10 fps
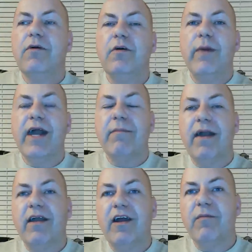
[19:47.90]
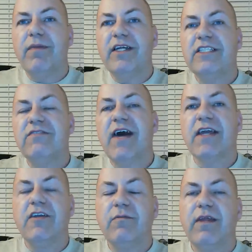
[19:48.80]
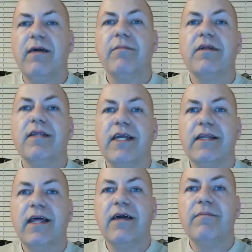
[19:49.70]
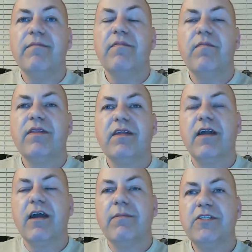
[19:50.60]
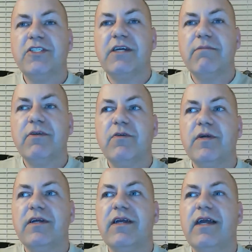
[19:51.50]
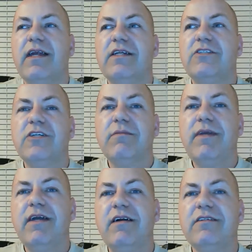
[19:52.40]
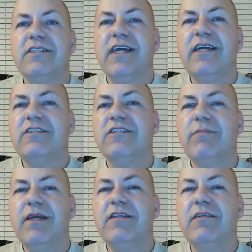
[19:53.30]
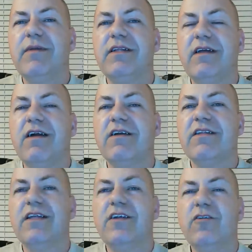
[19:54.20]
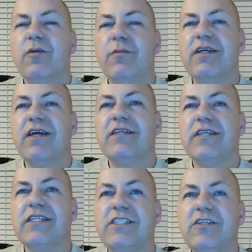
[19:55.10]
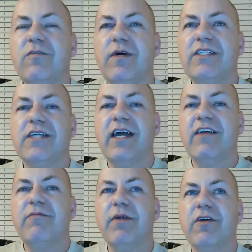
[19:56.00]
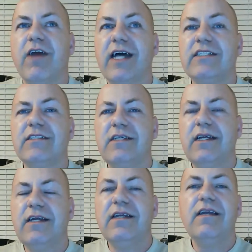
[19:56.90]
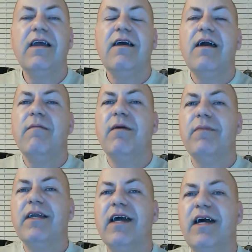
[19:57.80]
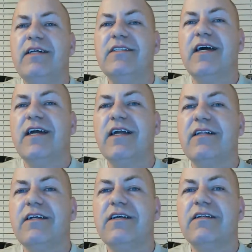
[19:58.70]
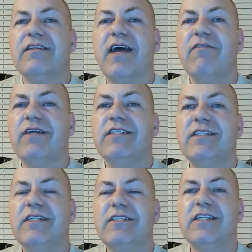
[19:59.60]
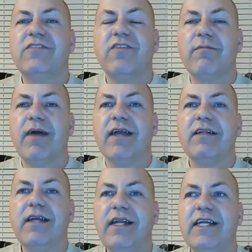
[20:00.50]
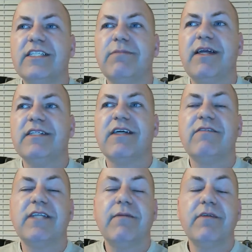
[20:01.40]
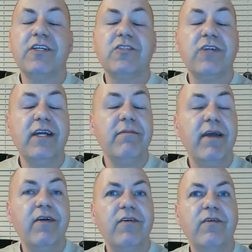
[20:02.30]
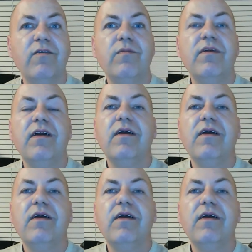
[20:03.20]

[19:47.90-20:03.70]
pull back my carpets, vacuum them, clean them with the carpet shampooer. And it took me all day. It took me a little bit longer than it normally does. I still was kind of procrastinating, but because I cleared that resistance from my cleaning space, I was able to straighten my home,